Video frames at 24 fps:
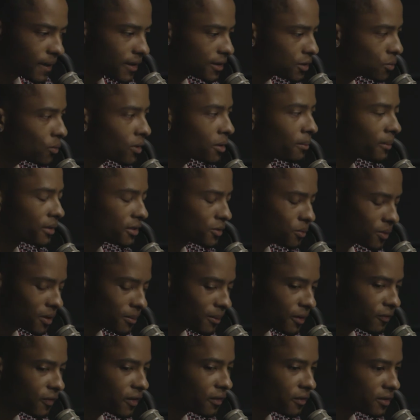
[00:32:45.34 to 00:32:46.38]
It's one of
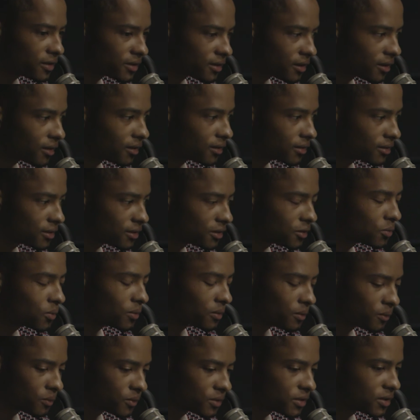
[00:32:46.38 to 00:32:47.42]
my favorite songs. Is
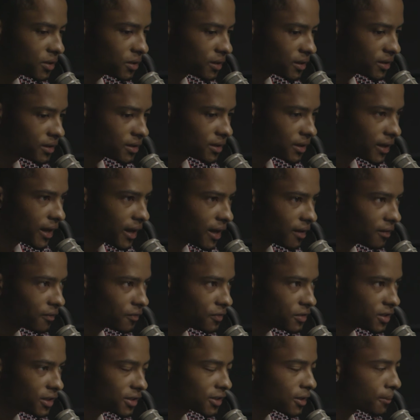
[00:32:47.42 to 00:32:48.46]
to have
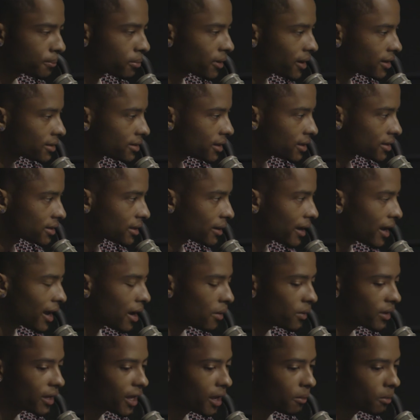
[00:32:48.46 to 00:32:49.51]
just the process of how
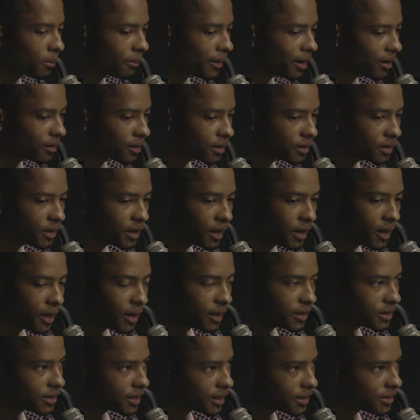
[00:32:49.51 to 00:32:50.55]
it came about and
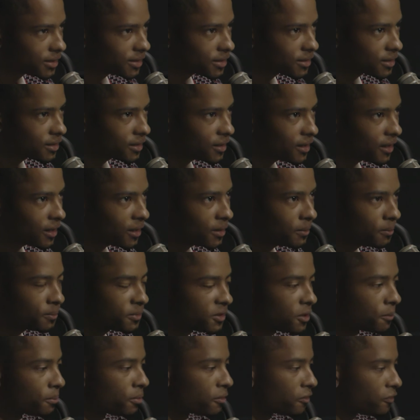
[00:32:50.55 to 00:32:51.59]
just
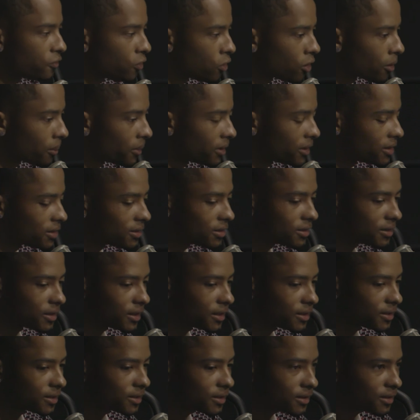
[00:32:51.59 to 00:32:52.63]
to perform it
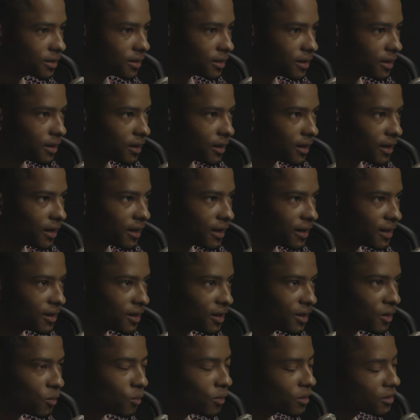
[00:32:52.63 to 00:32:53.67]
is
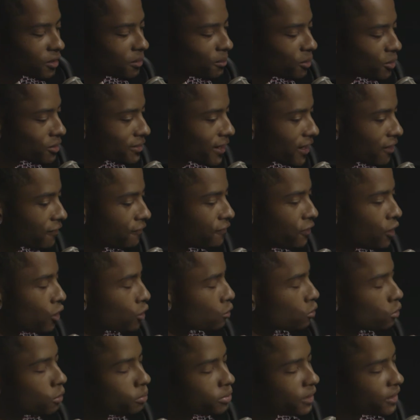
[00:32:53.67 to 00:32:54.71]
one of the most like
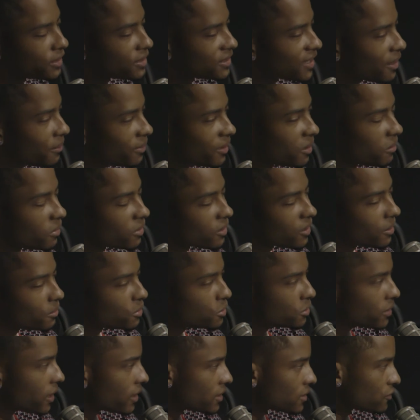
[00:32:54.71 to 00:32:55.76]
vulnerable places I've been able to come
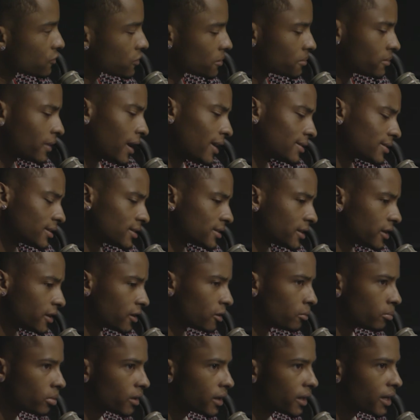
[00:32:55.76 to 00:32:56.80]
to as a
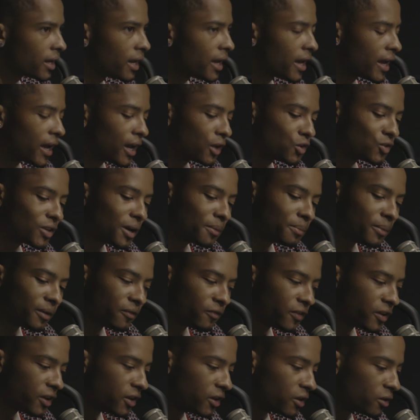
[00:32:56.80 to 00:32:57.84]
singer. But I dropped my
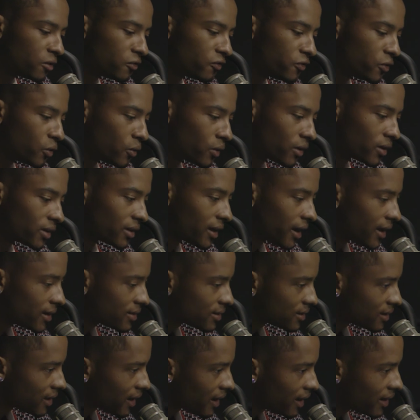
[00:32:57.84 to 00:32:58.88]
video for it
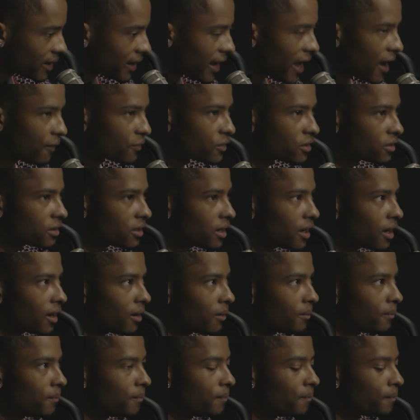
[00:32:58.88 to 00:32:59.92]
last night after
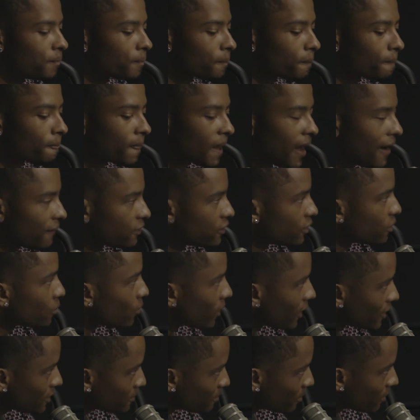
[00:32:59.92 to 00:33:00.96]
the
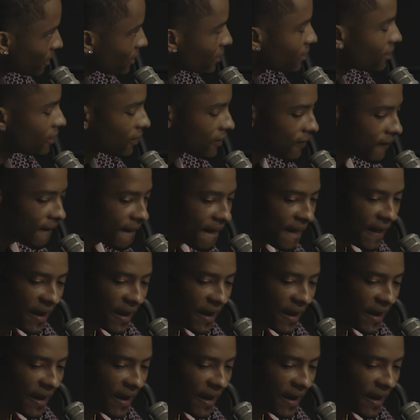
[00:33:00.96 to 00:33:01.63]
watch party, yeah.